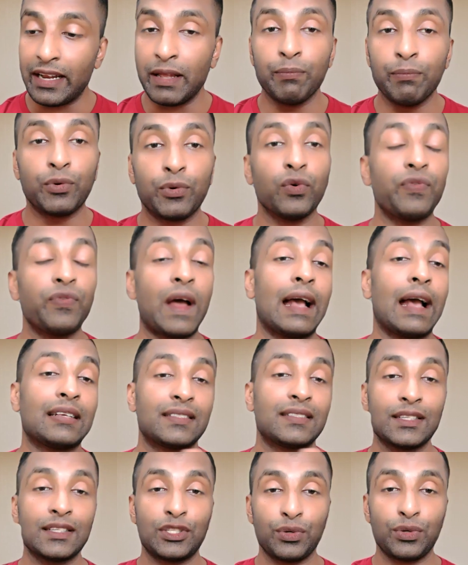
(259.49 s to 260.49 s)
improve
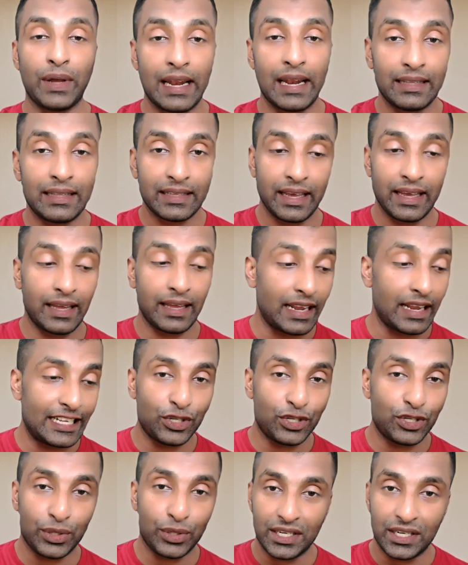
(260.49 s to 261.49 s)
access to healthcare,
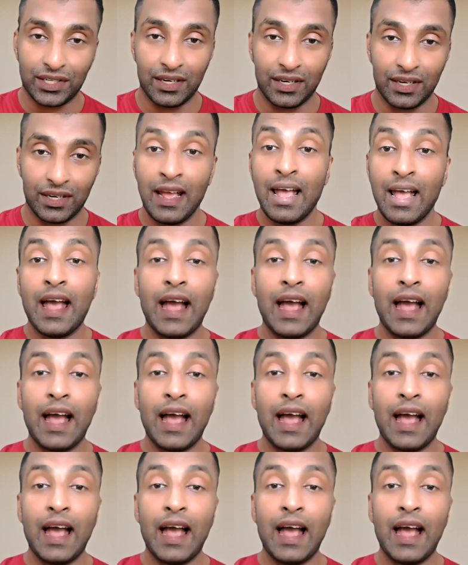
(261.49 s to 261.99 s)
education,